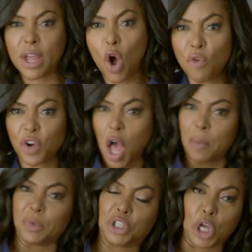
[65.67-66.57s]
They
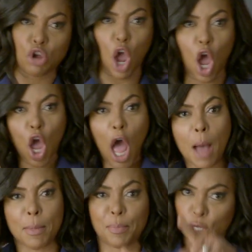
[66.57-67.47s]
overcompensate. Hey,
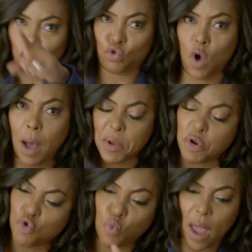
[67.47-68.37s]
I'm gonna beat you up and
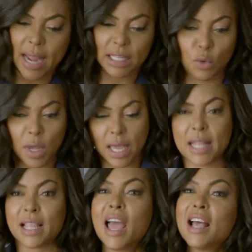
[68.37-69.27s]
you wait until we
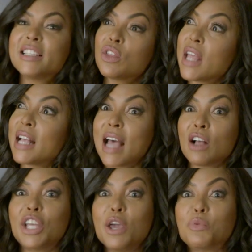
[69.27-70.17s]
get in. So that's how
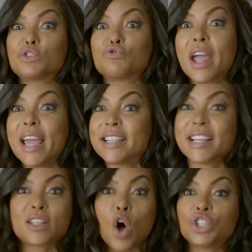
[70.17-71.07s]
she was raised.
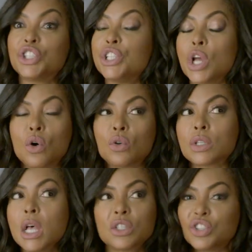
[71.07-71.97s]
That's all she knows.
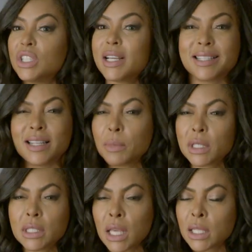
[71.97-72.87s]
So she doesn't im
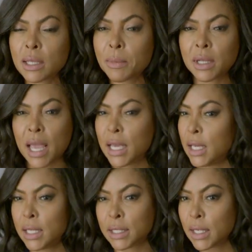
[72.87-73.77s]
intimidate
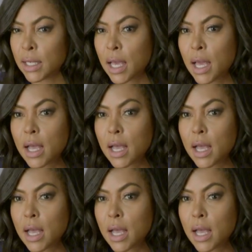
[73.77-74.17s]
easy.